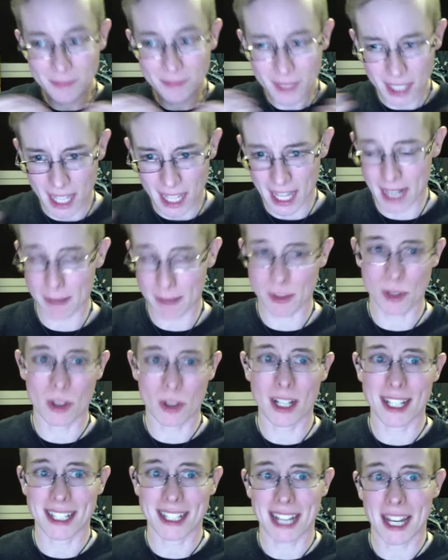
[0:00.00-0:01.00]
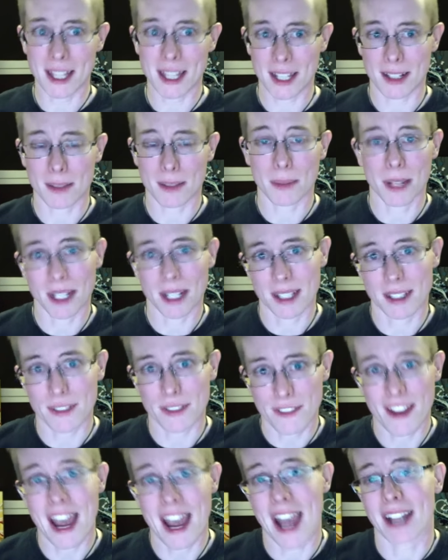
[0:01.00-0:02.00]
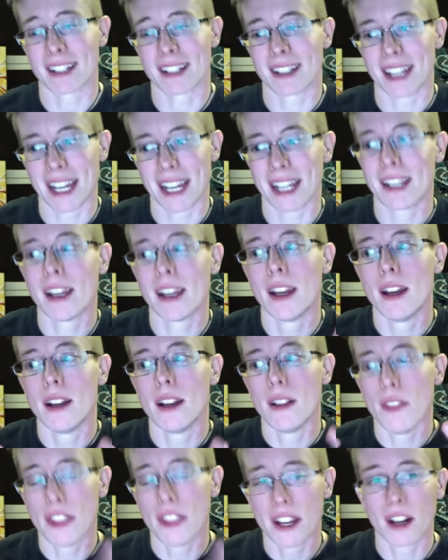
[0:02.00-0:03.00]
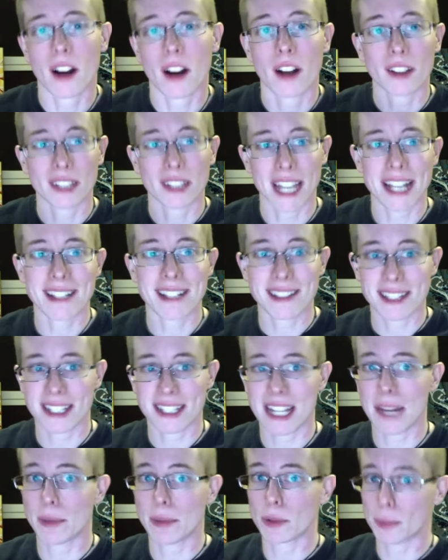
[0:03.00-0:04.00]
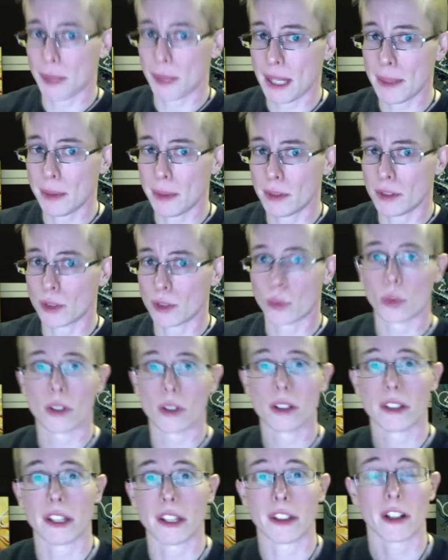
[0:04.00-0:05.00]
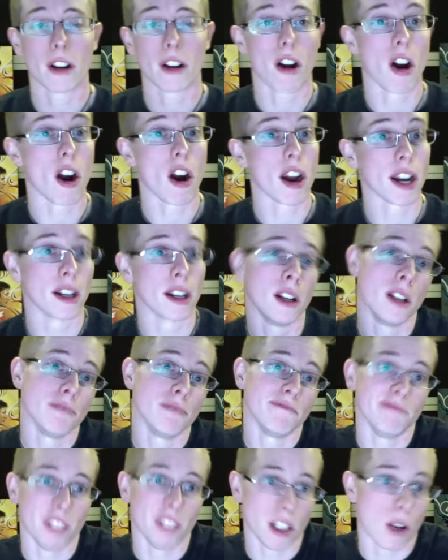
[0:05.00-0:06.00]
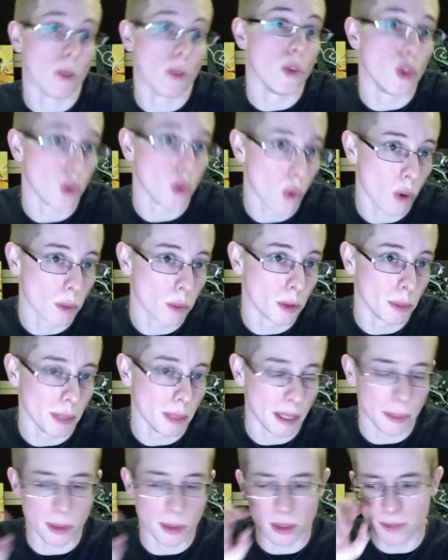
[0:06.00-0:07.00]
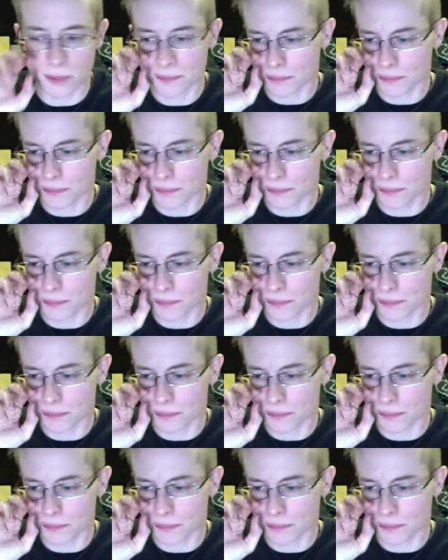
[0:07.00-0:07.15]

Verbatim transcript: And I'm sorry to say this, but it's a fact. Like, there are less disabled people in the world than there are, you know, normal people.